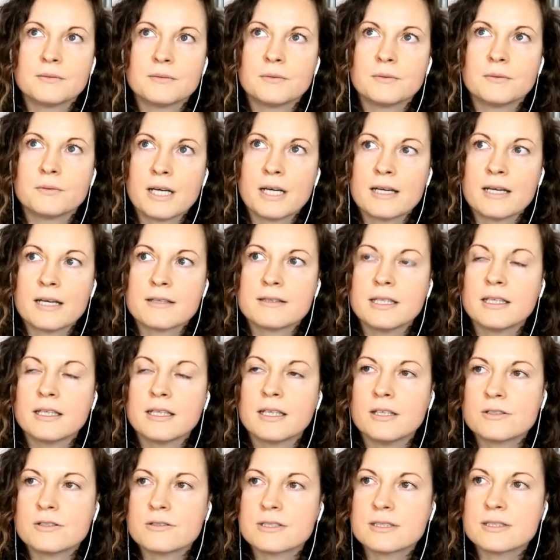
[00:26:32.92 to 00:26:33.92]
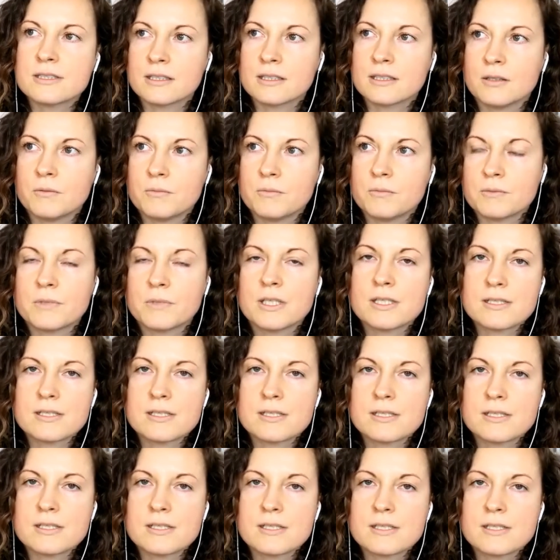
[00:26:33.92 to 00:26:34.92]
And I think interestingly, when we
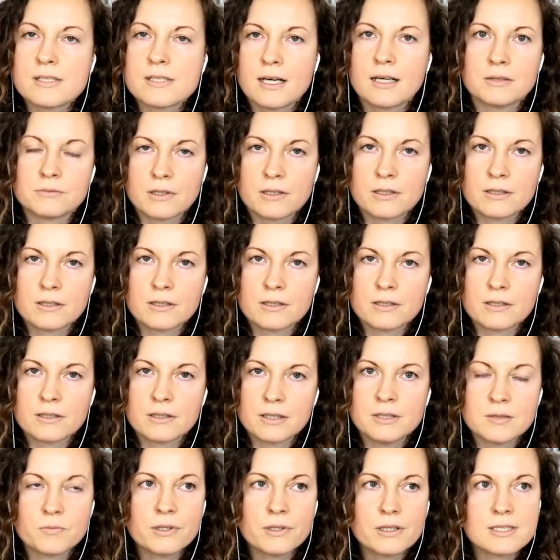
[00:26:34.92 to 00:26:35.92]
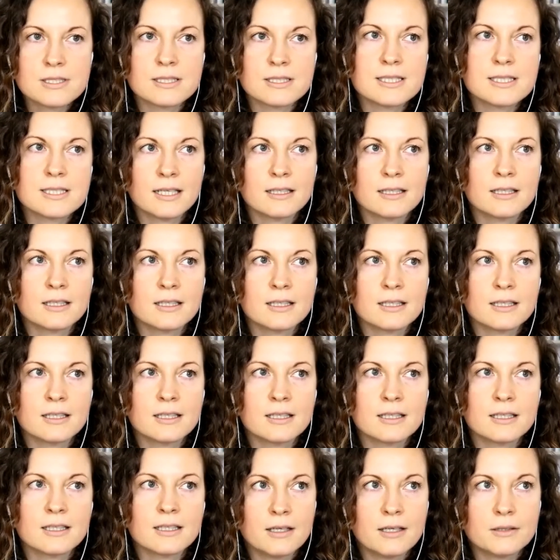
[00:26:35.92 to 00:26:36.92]
talk about workload, it's important to take
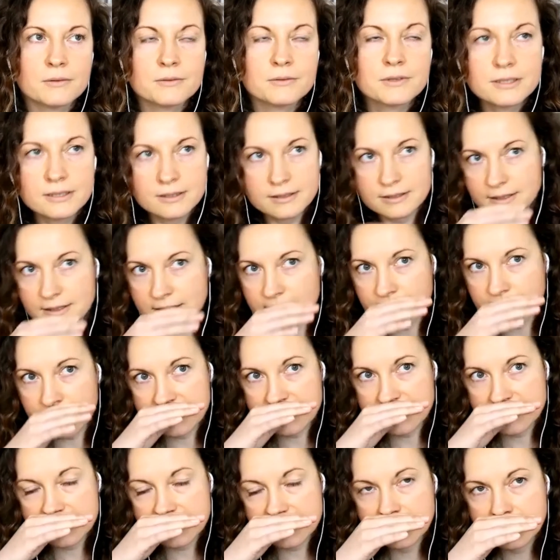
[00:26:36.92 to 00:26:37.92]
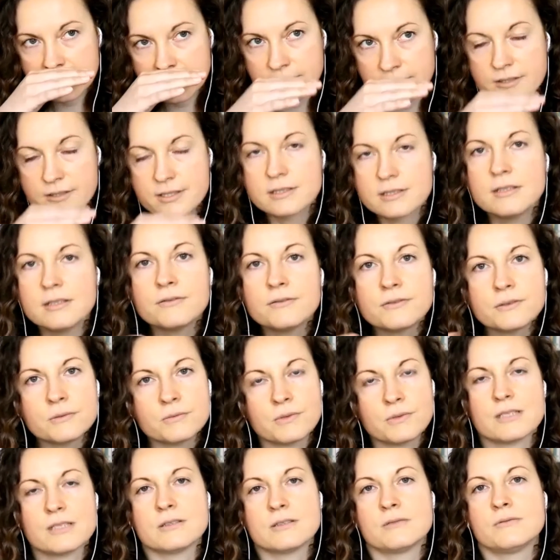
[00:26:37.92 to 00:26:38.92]
into account that there's
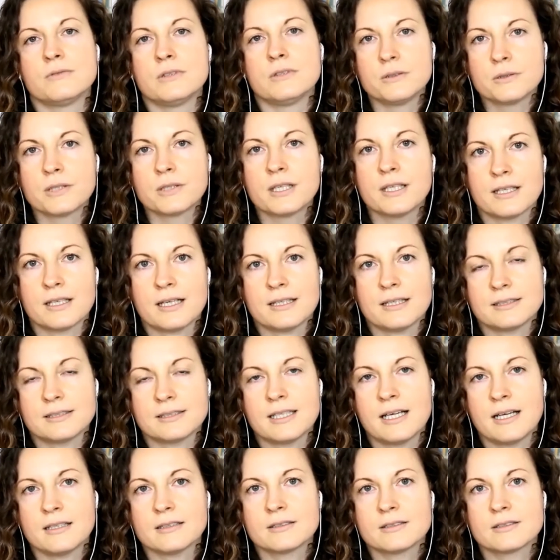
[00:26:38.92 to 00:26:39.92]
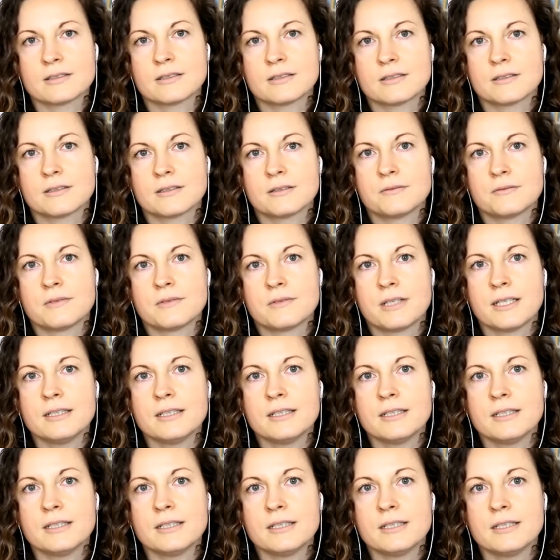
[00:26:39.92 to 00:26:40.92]
different ways of looking at that,
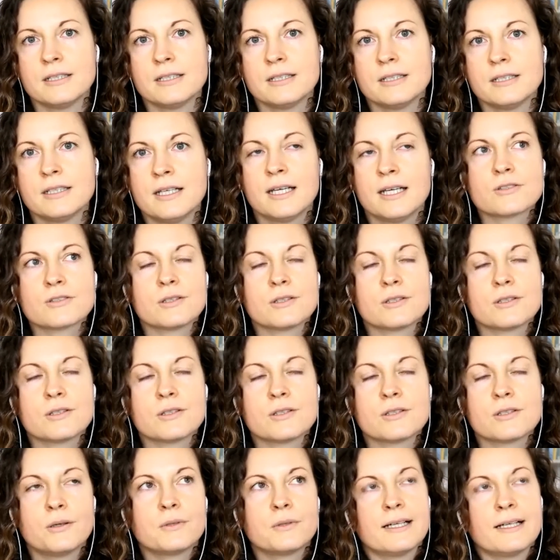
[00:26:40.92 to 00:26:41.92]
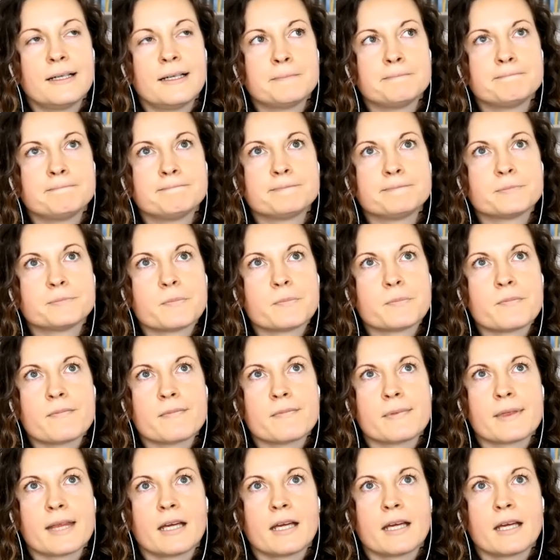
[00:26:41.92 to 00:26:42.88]
right? And so um,